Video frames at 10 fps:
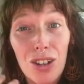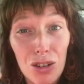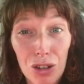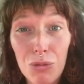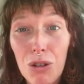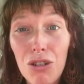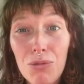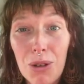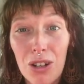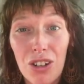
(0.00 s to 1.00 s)
through
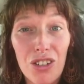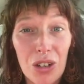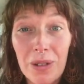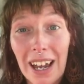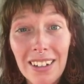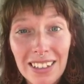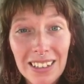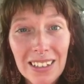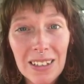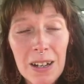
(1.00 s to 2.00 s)
movement, through
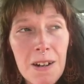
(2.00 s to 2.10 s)
dance.